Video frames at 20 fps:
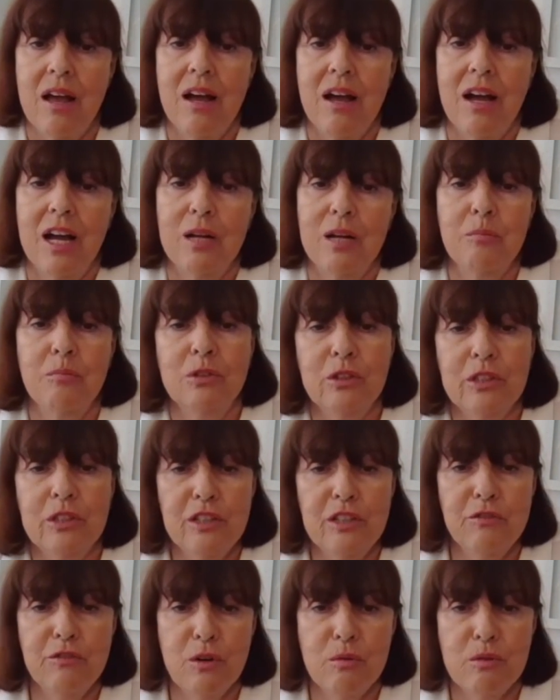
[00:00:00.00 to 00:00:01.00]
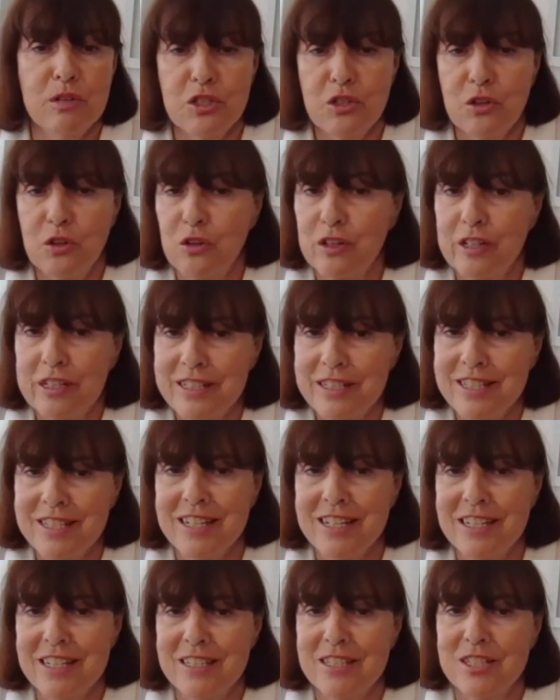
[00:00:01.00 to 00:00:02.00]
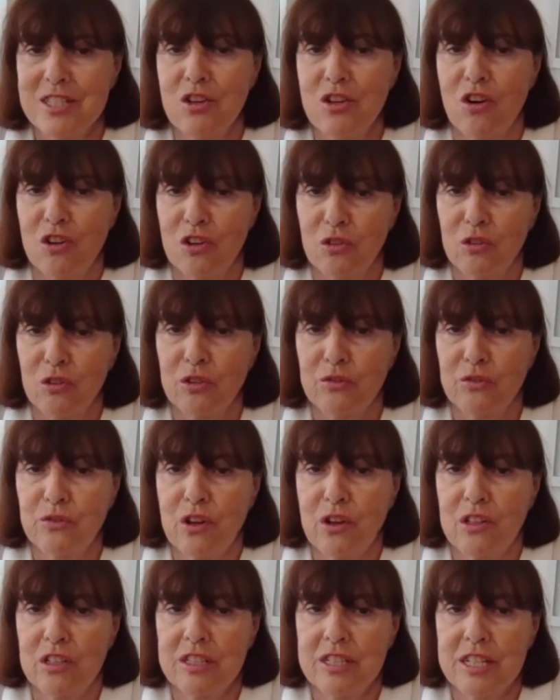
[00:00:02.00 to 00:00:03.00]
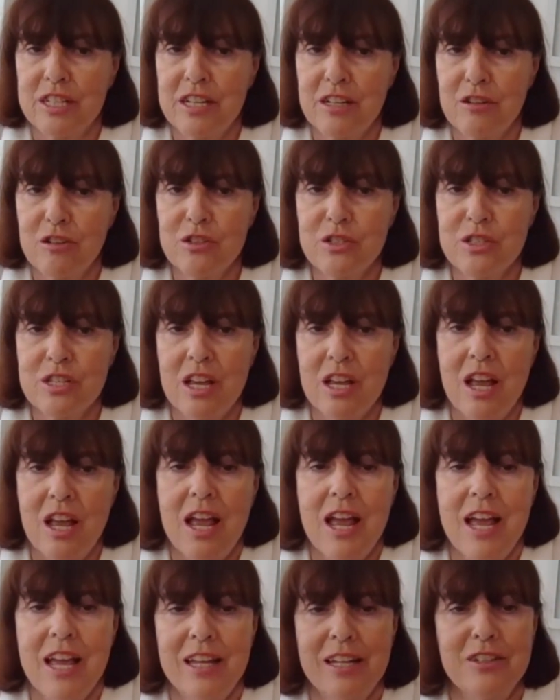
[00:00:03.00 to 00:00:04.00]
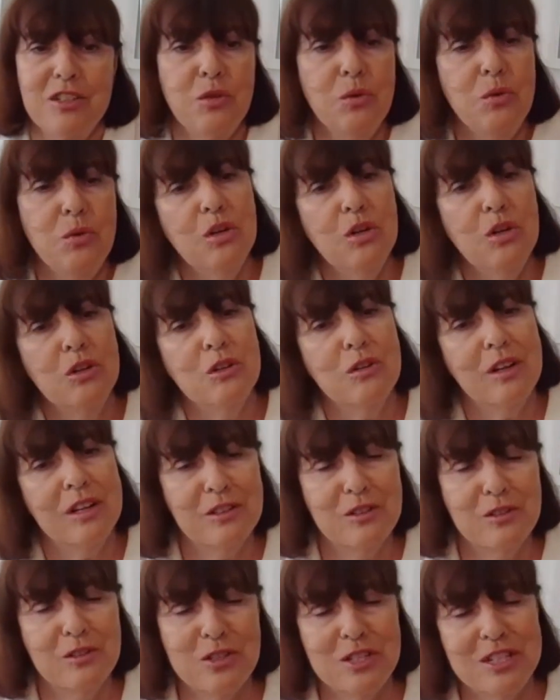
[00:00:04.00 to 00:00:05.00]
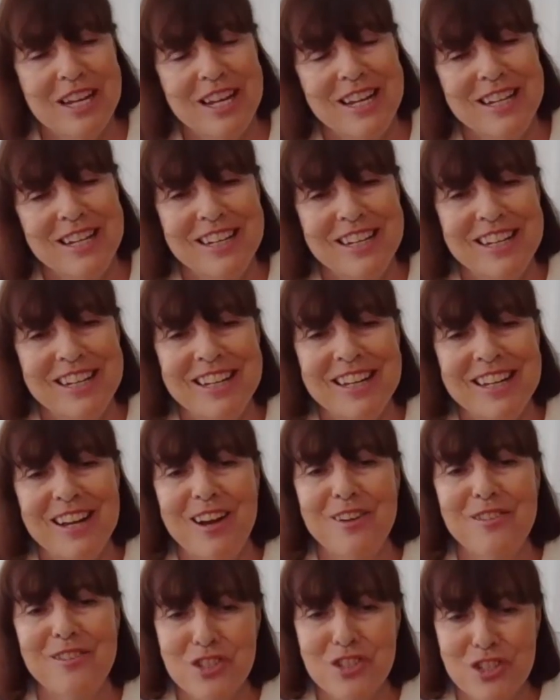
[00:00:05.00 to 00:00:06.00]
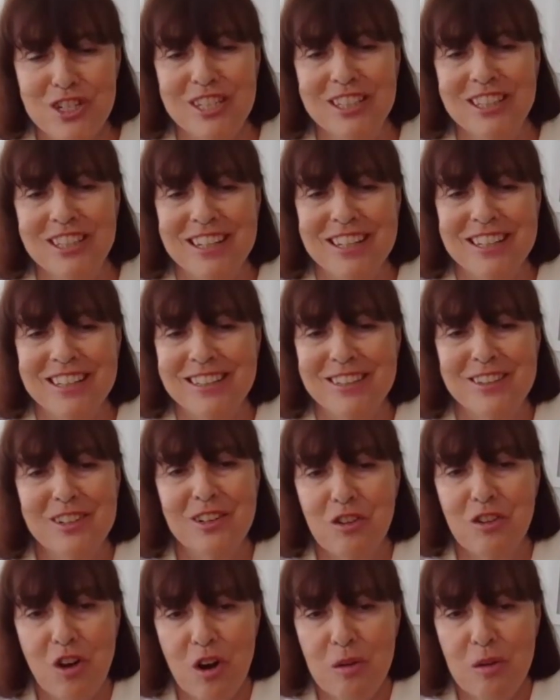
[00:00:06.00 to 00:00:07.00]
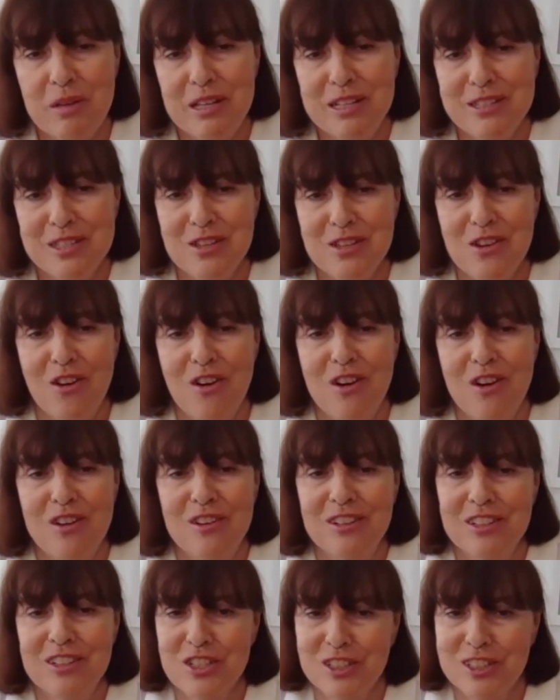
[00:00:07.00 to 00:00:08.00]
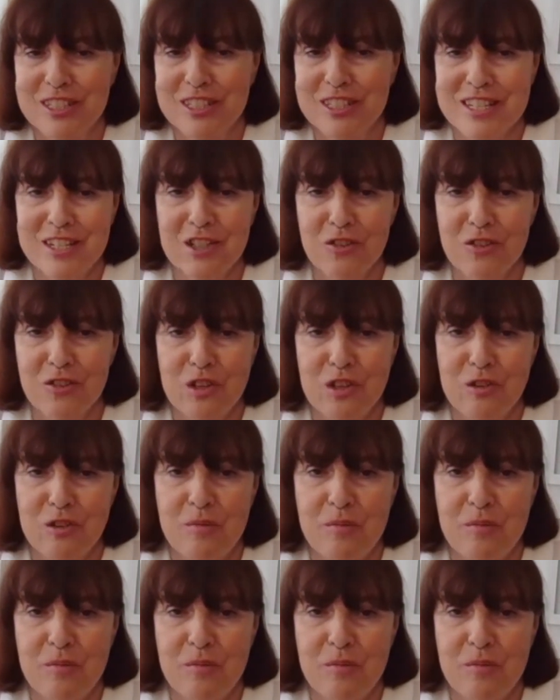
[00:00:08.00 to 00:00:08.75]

I'm looking forward to her insights on older volunteers and to her understanding of Sheila and her comments on Sheila's interview.